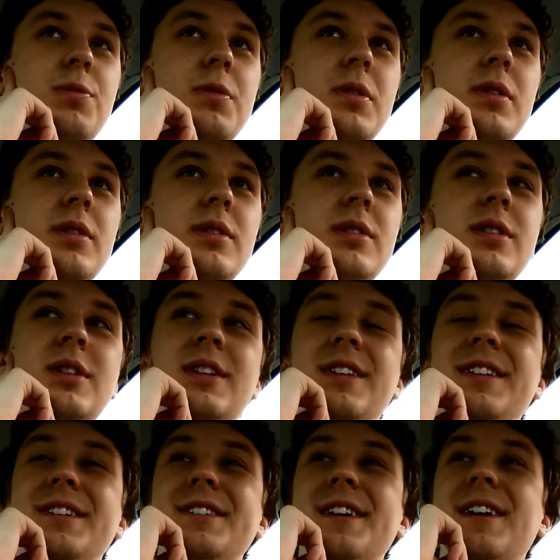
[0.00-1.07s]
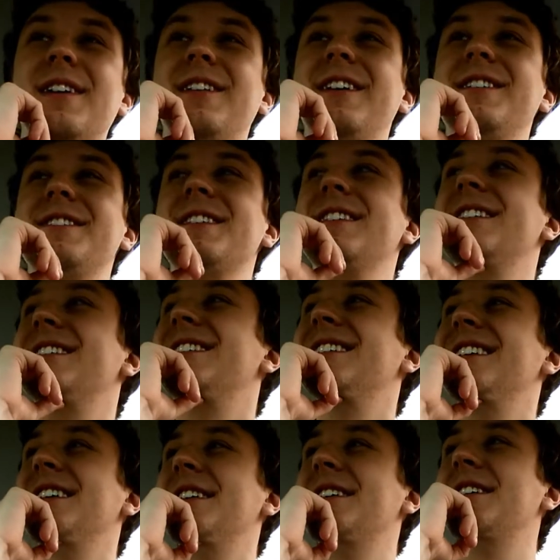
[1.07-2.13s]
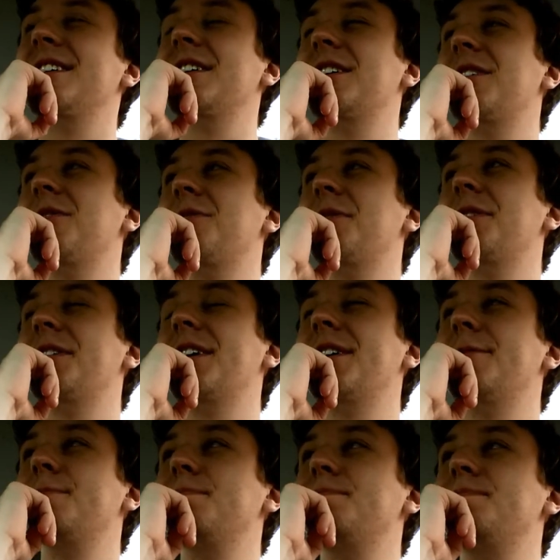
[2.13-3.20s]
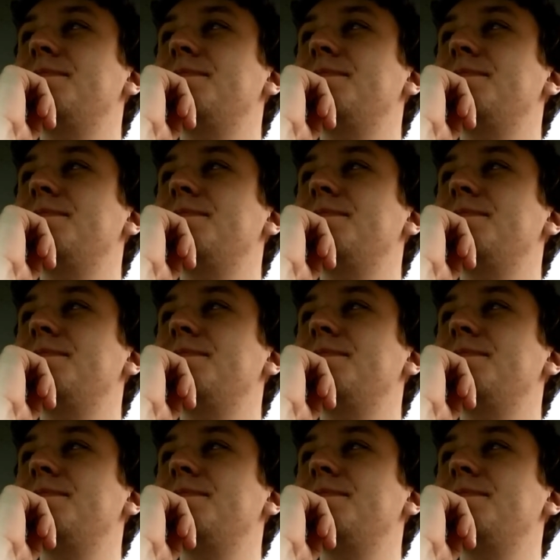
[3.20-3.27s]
hopefully, unless I get lazy. Hopefully not.